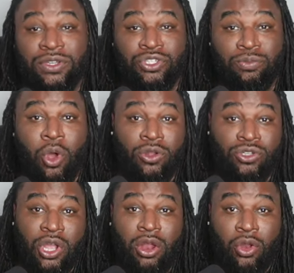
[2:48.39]
Jermall
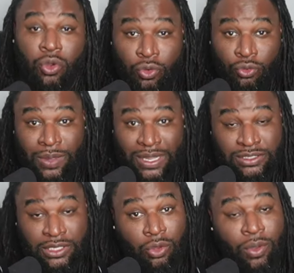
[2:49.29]
Charlo, whom is
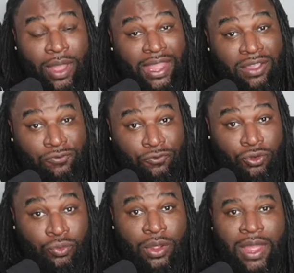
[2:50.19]
the low hanging fruit